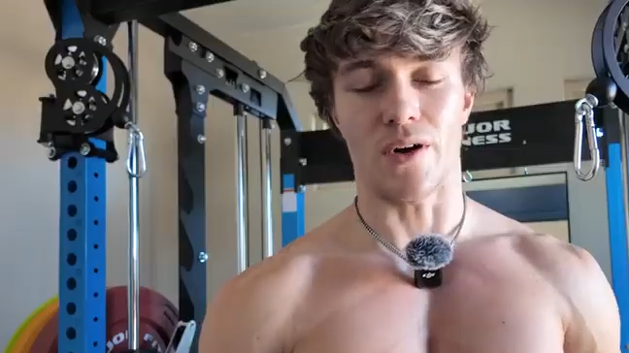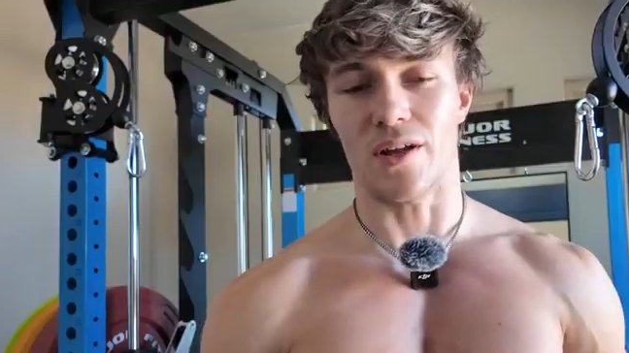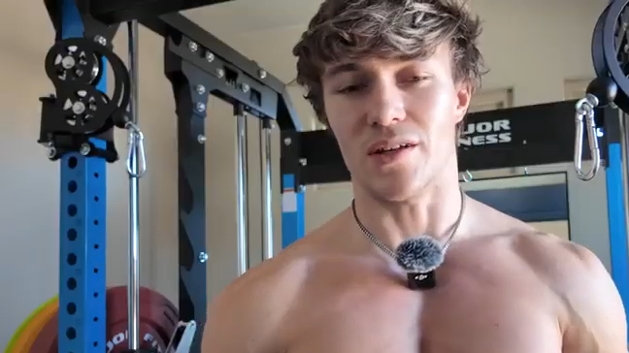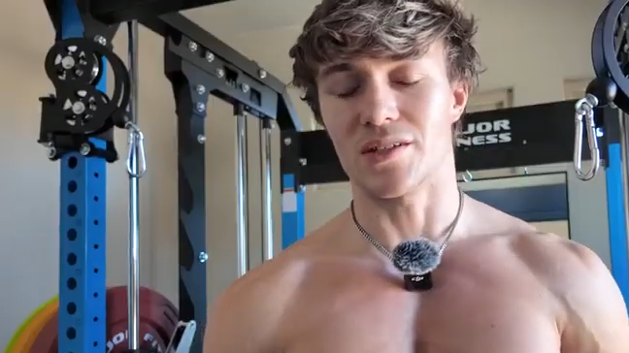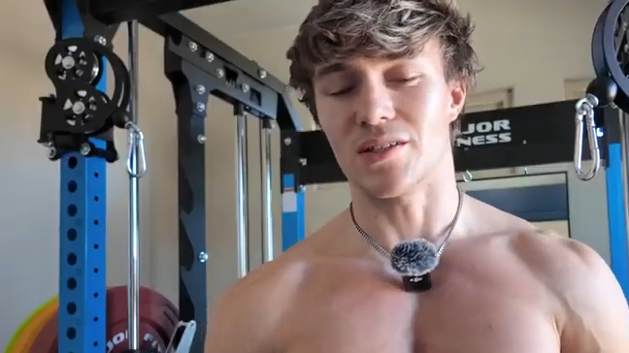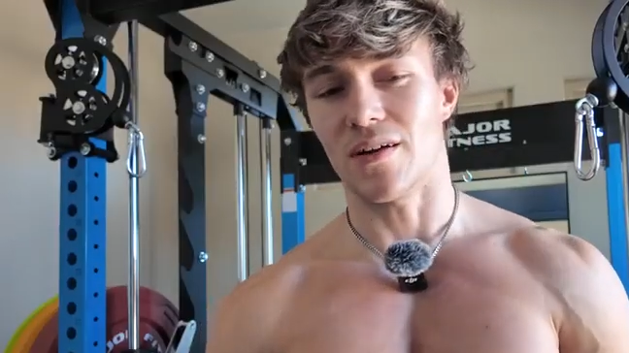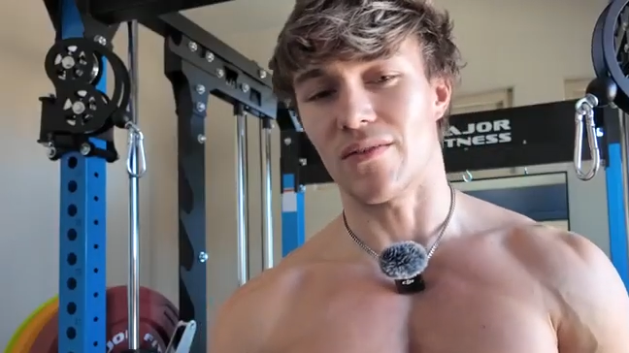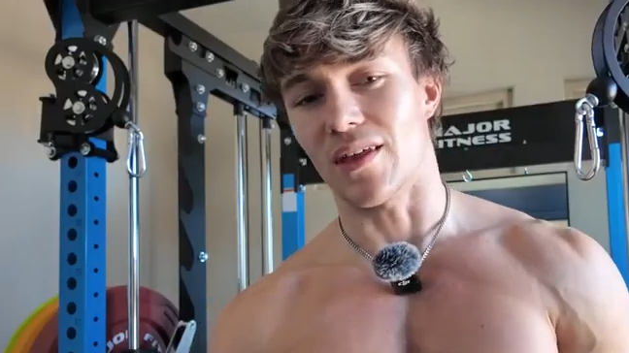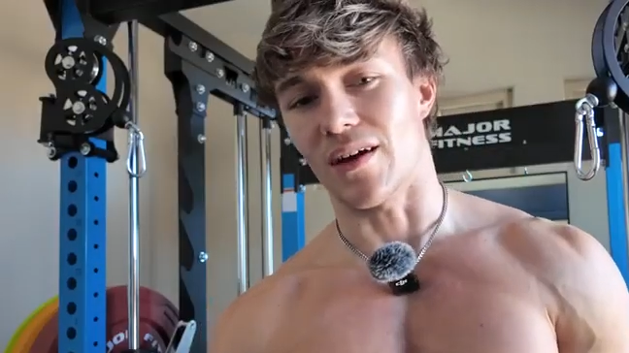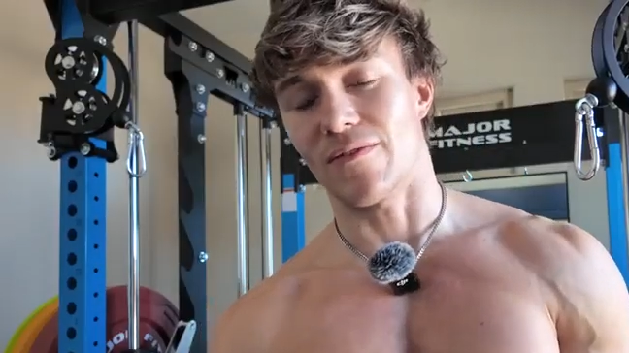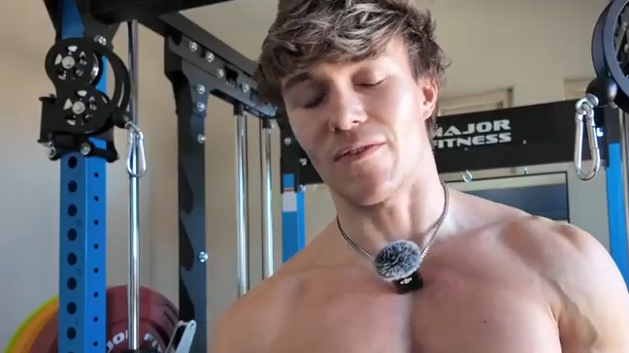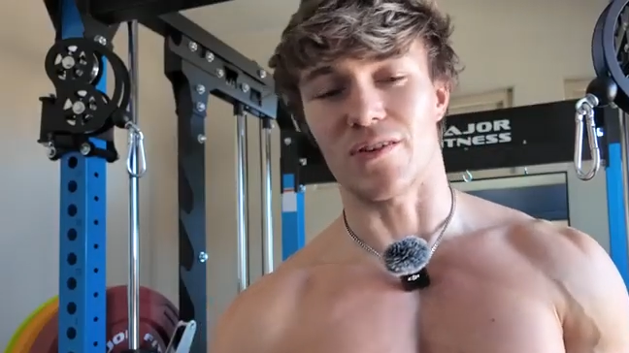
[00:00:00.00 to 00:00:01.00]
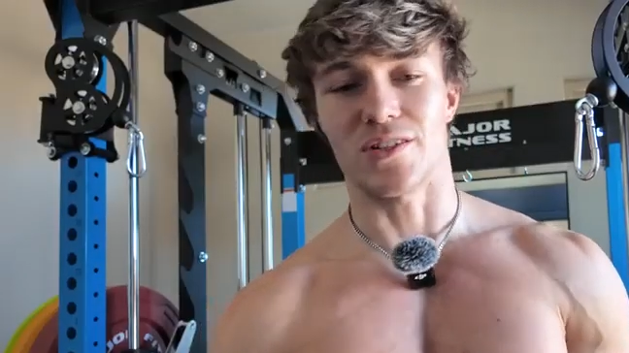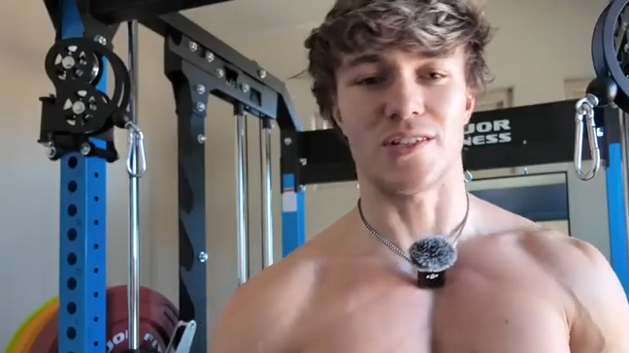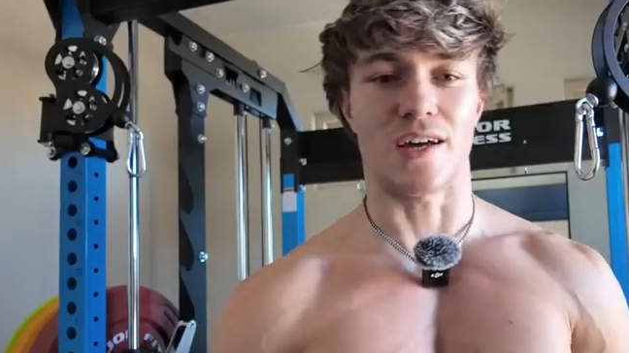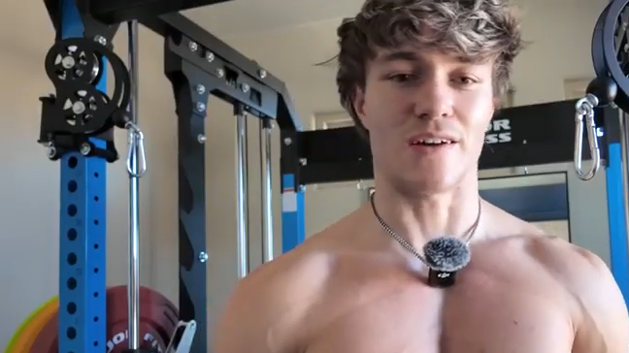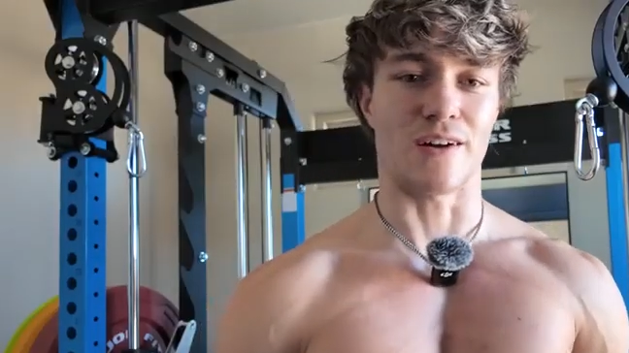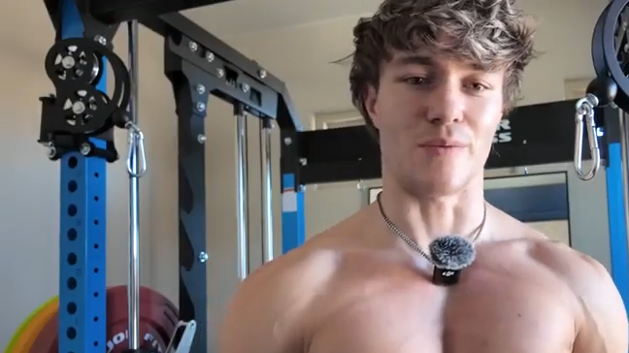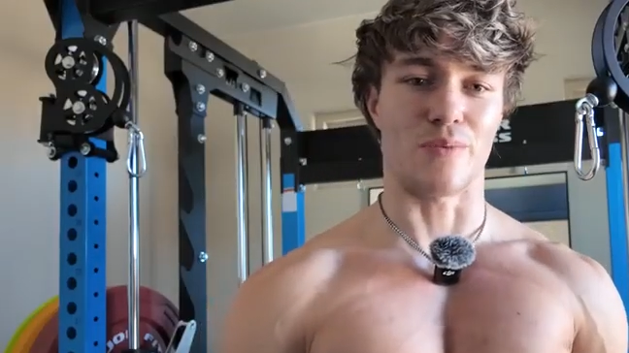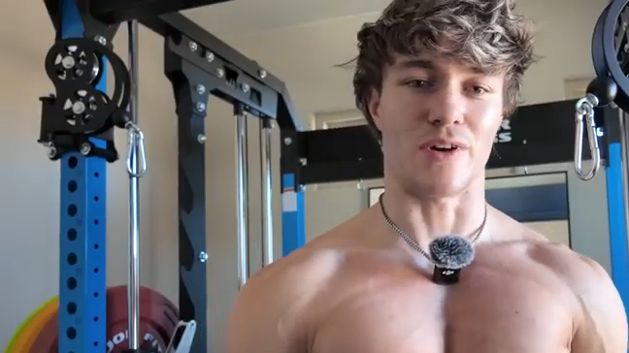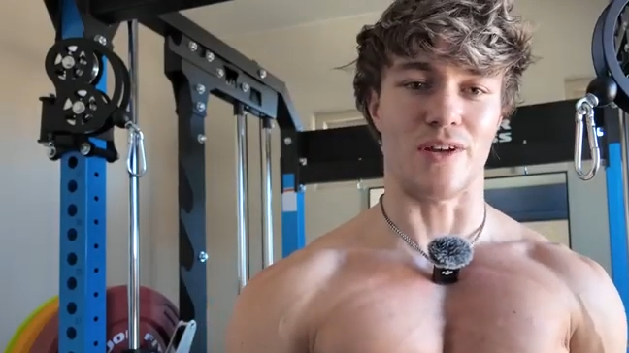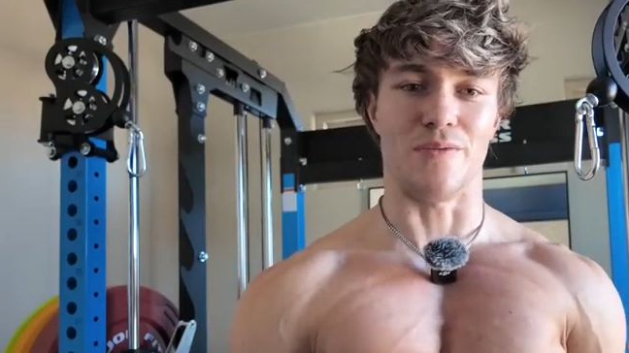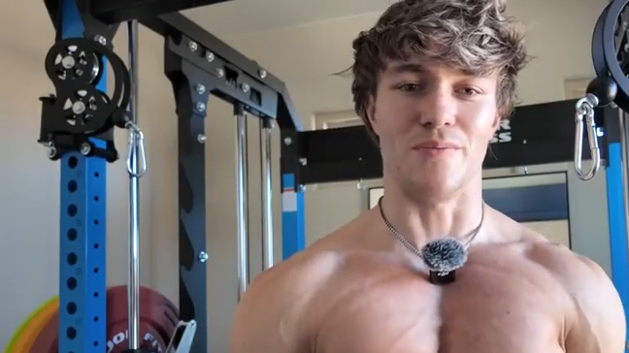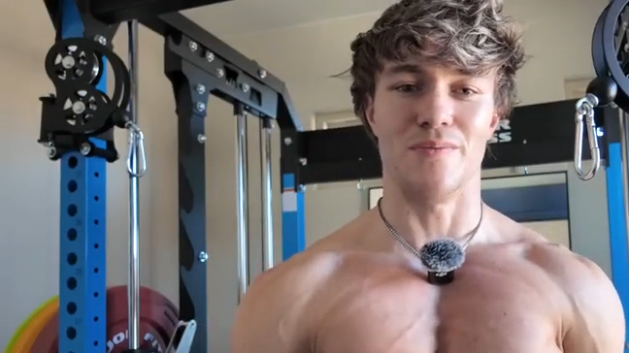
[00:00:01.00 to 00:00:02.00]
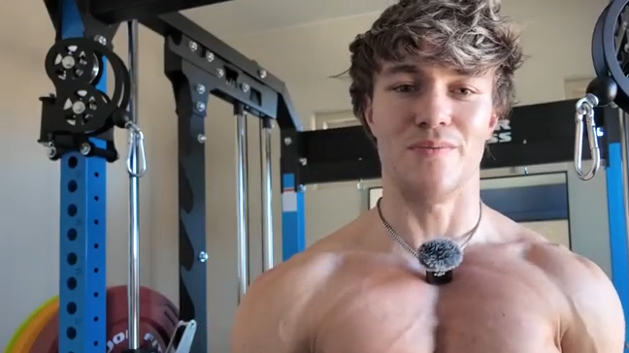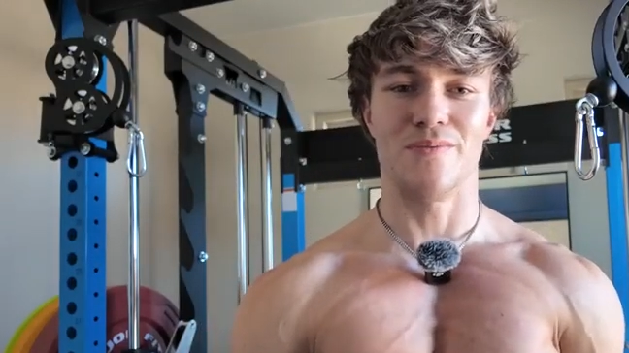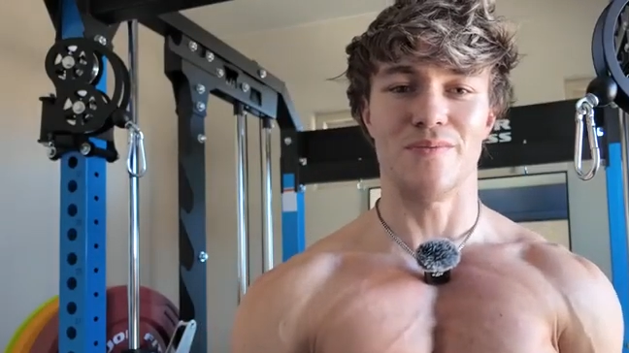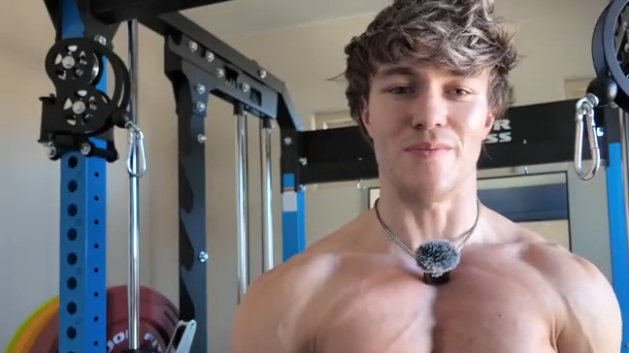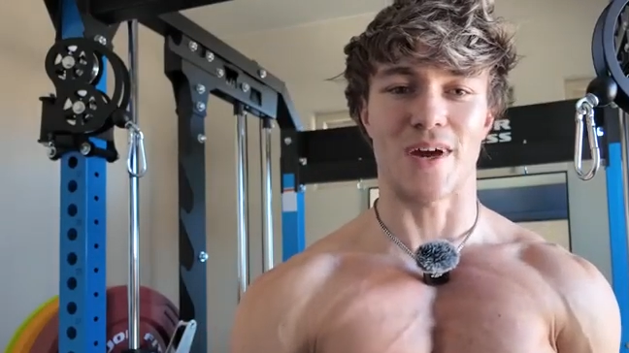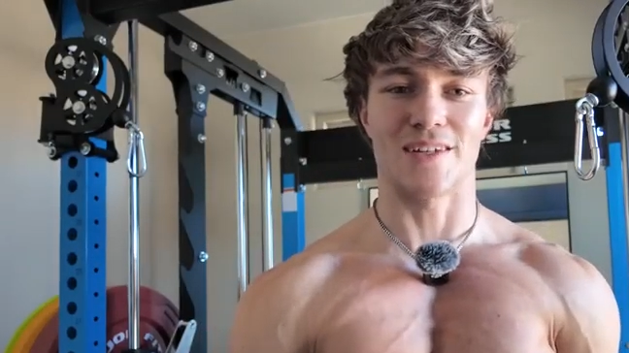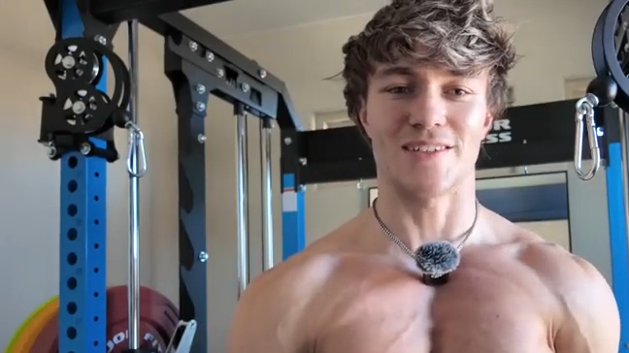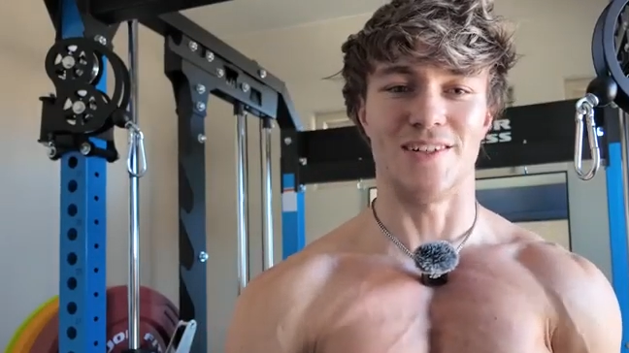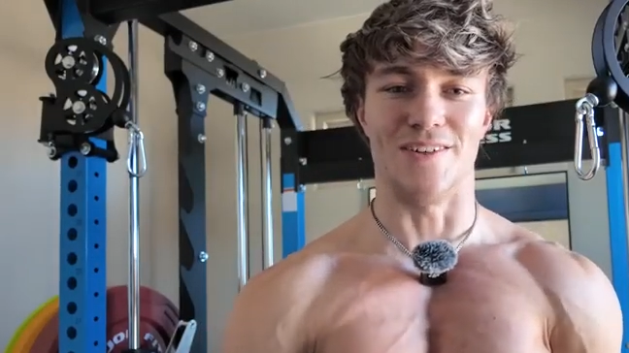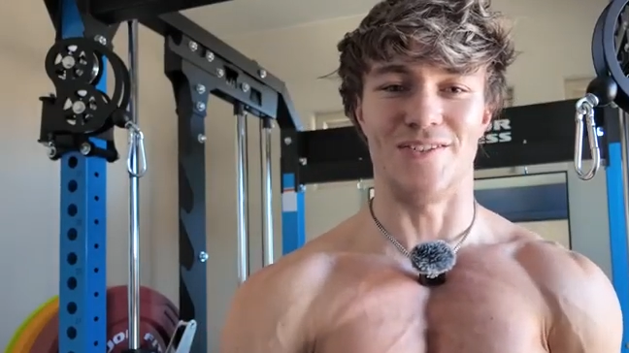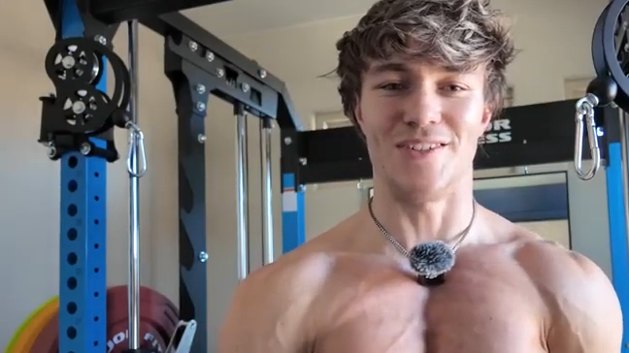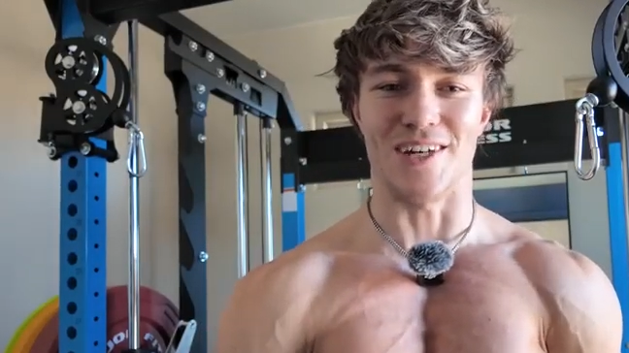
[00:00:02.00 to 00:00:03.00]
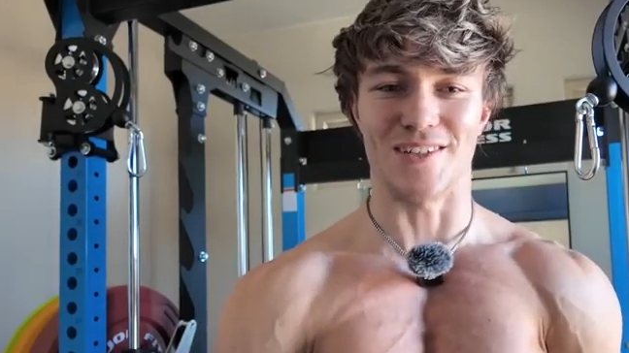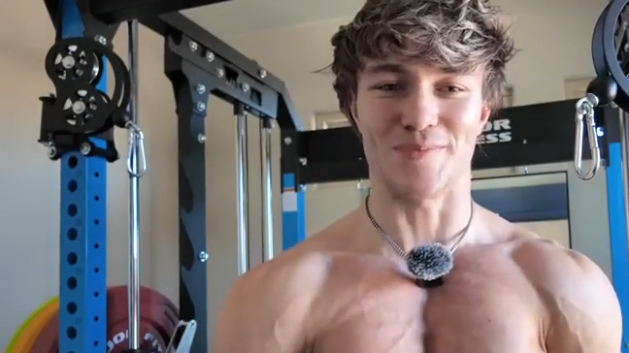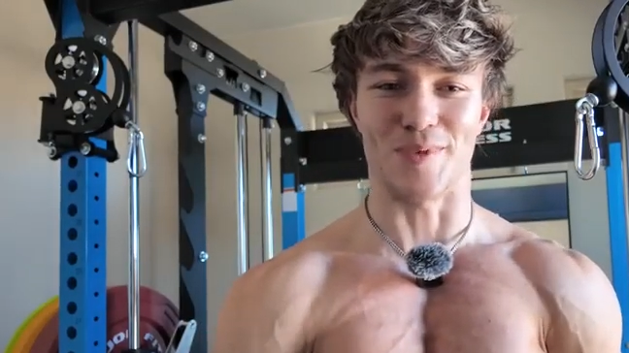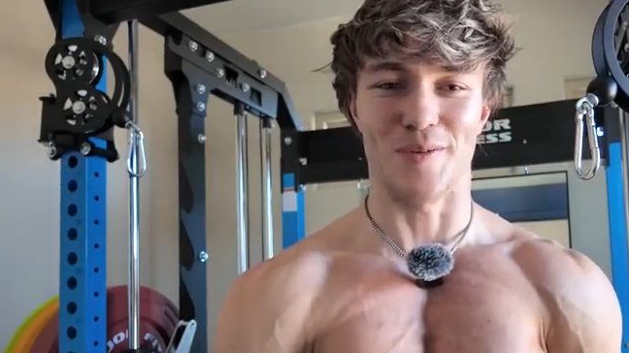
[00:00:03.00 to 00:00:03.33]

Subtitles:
Already just after that first set, got a pretty massive chest